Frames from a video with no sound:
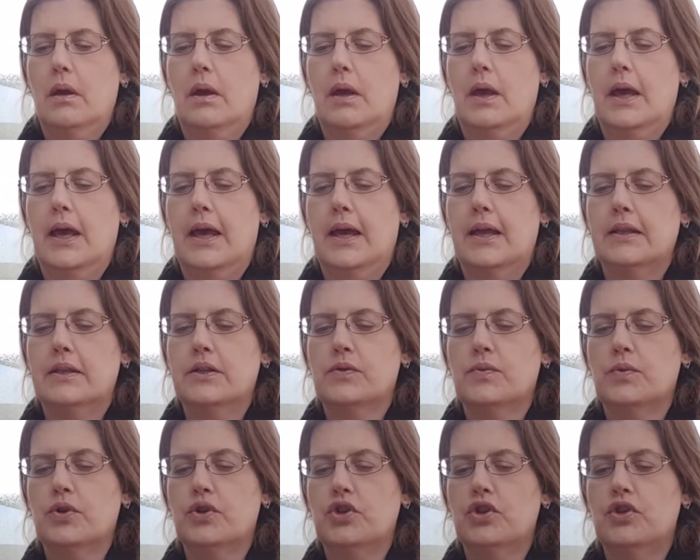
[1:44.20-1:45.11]
And
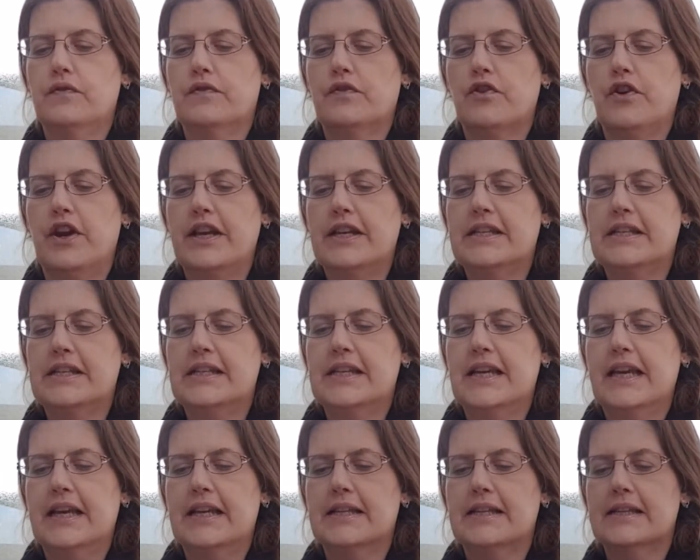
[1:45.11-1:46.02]
once you've grated
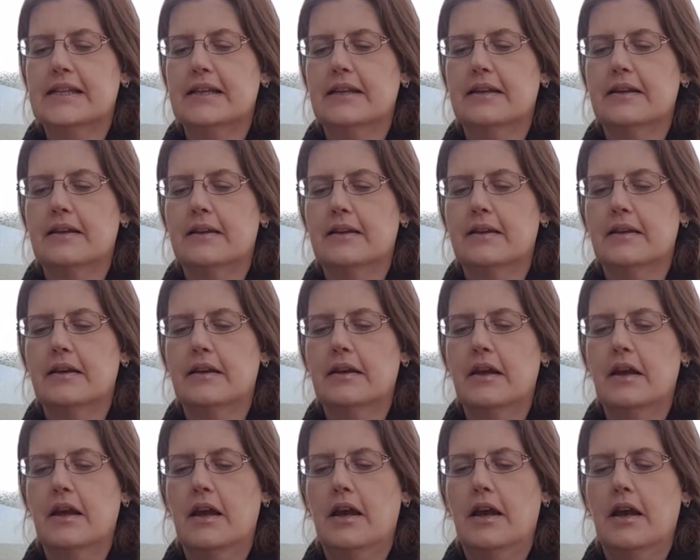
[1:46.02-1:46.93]
it,
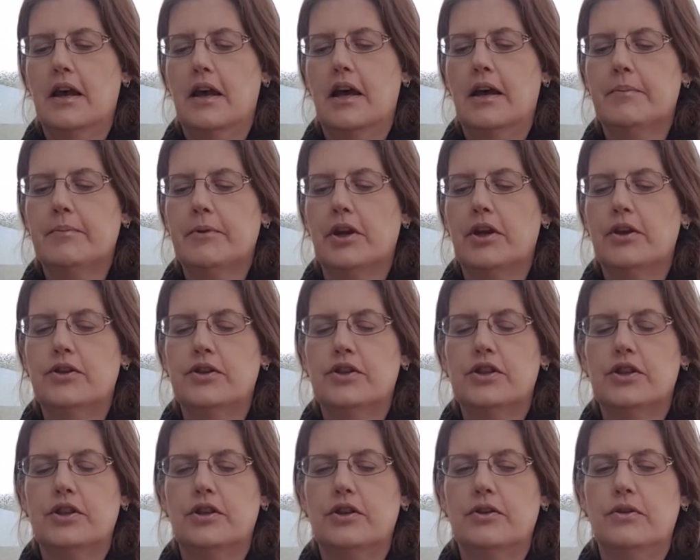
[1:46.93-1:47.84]
I'm going
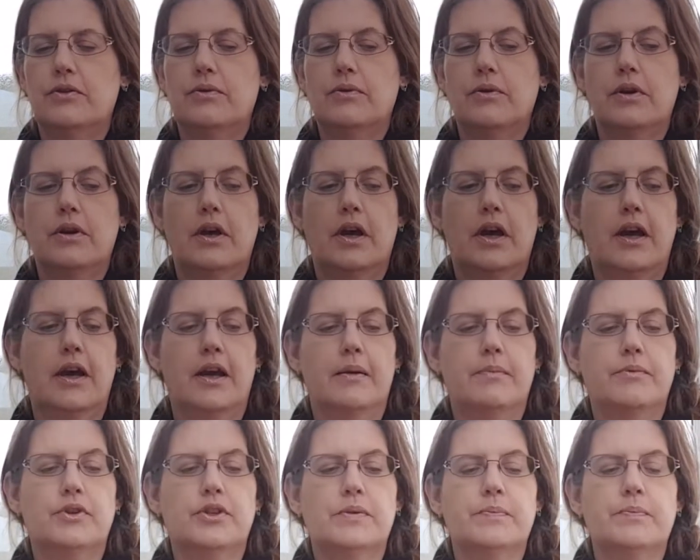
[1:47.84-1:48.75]
to uh,
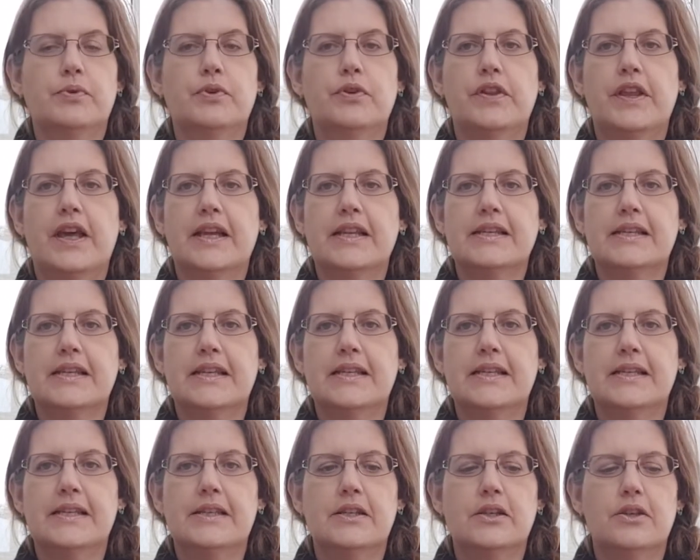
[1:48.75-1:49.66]
just put that
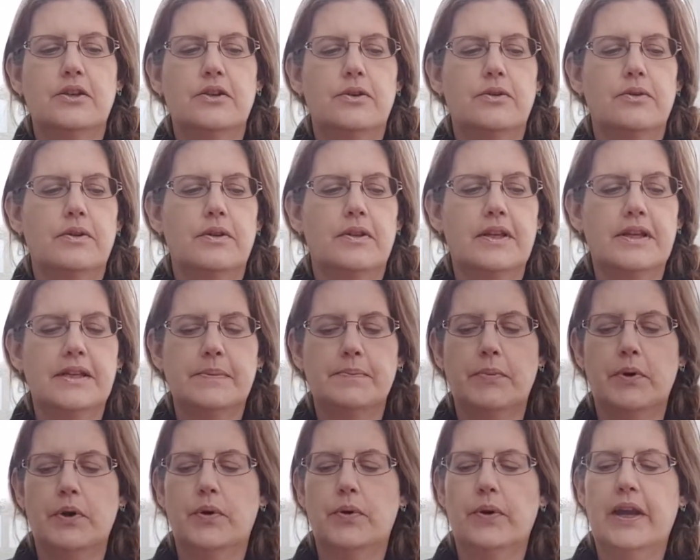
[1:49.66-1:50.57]
into this
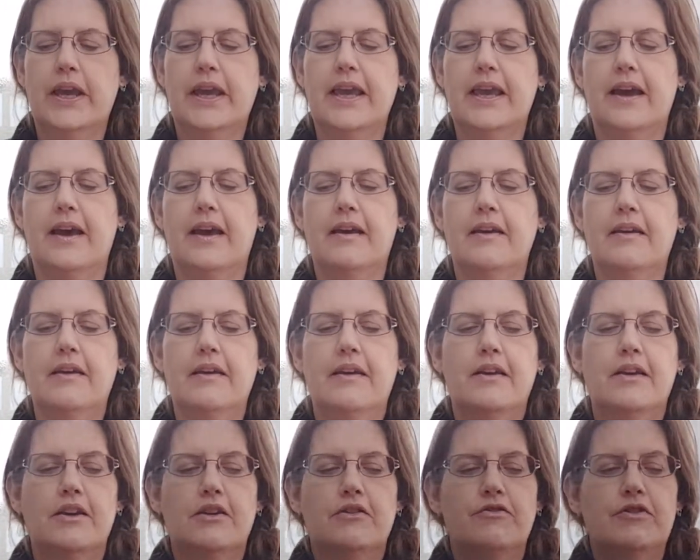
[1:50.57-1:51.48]
bowl here.
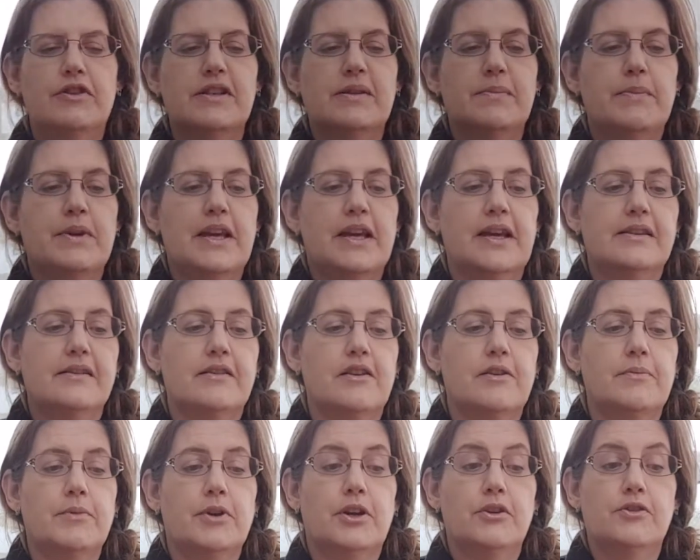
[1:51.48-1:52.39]
Reason being is
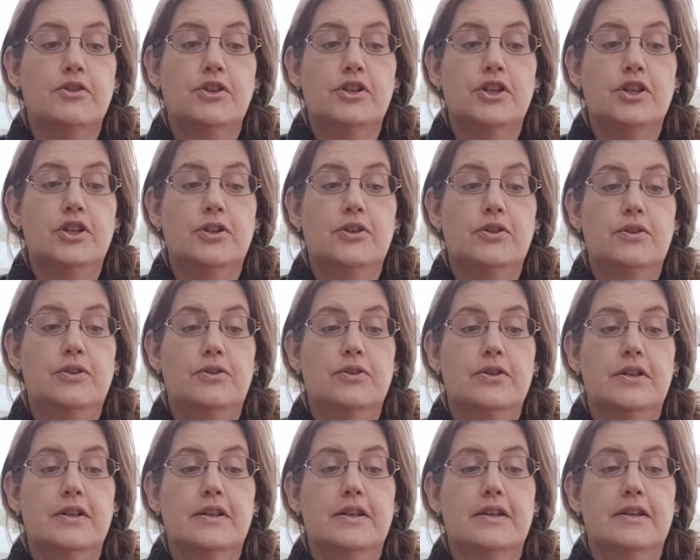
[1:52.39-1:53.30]
I'm going to
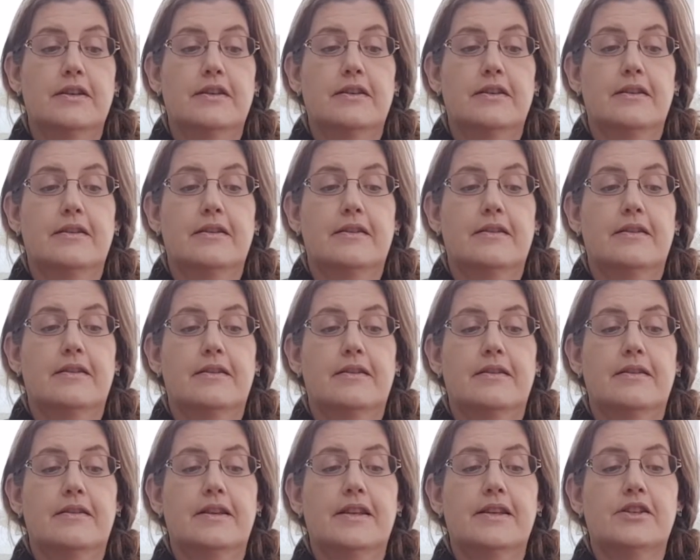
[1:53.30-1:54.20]
use
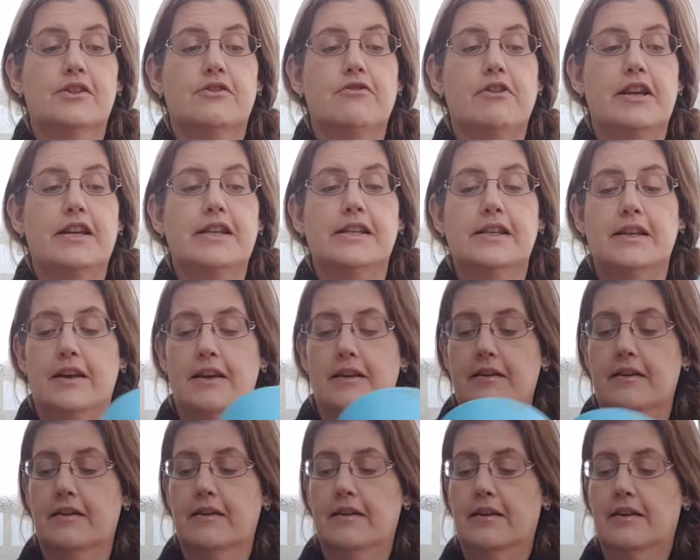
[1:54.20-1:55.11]
this grater
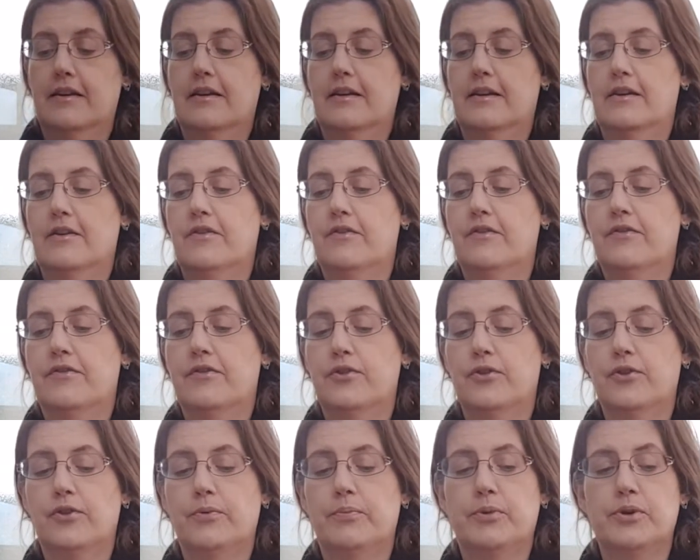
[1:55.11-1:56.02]

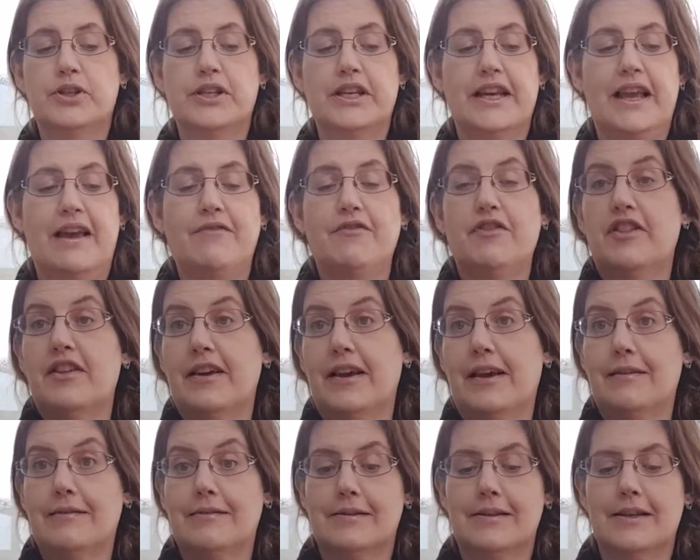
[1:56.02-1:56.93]
for putting everything
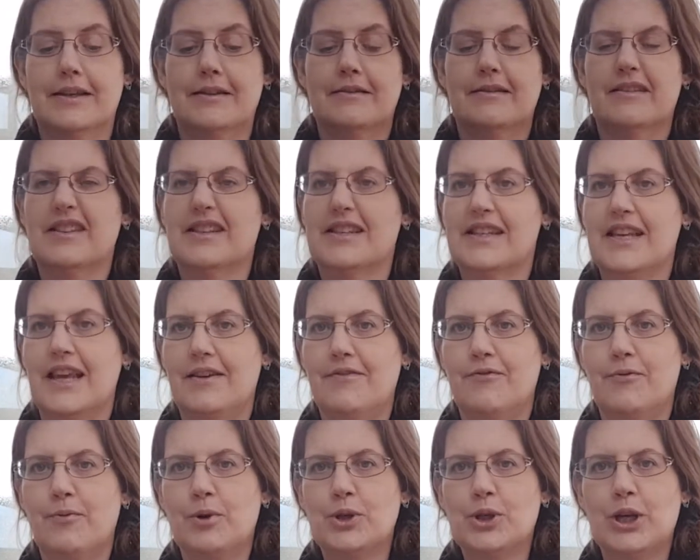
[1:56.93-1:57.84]
else in, save
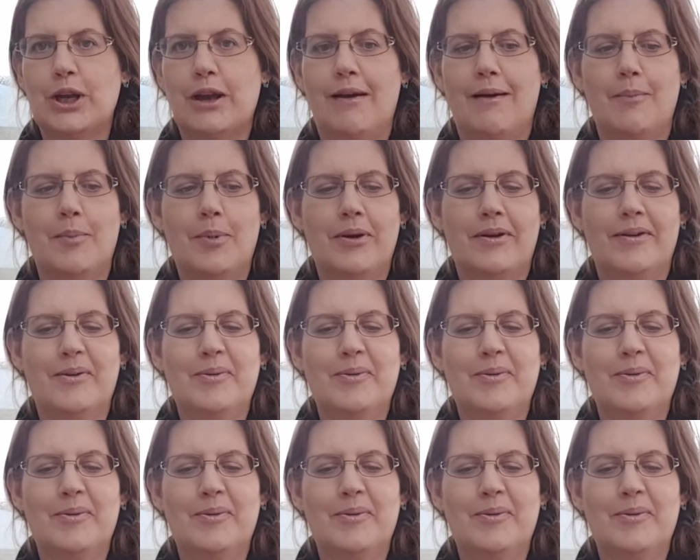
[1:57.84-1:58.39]
washing up.